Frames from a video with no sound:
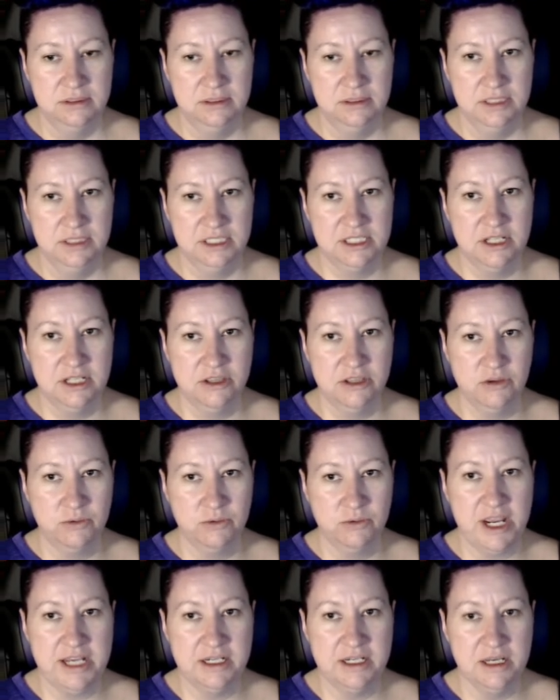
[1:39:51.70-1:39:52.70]
That's not the
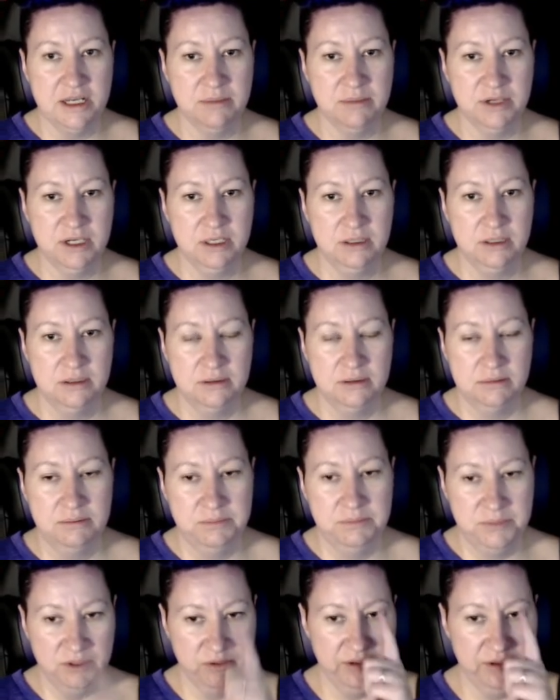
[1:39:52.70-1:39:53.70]
right number,
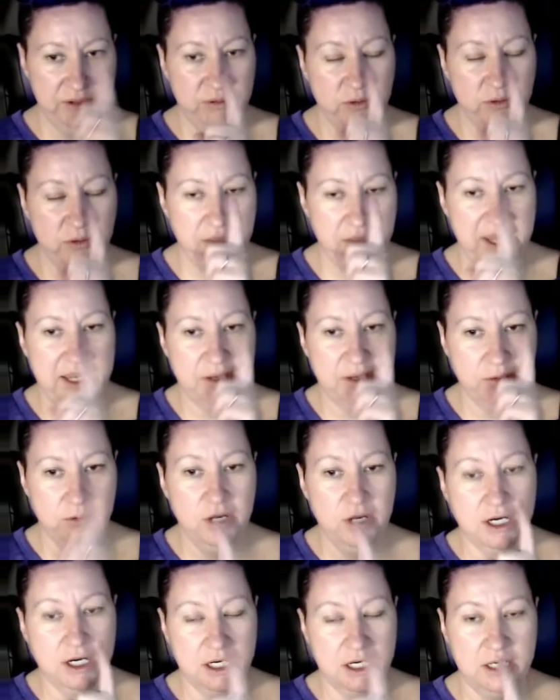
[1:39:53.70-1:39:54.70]
but we will make it
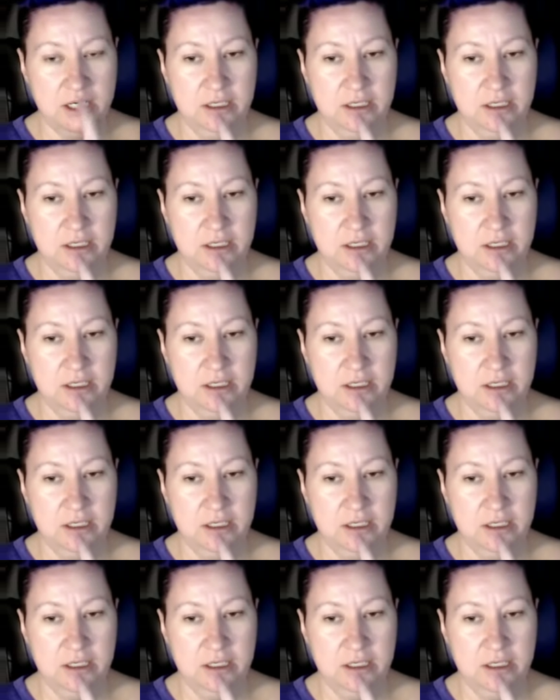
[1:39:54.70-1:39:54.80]
work.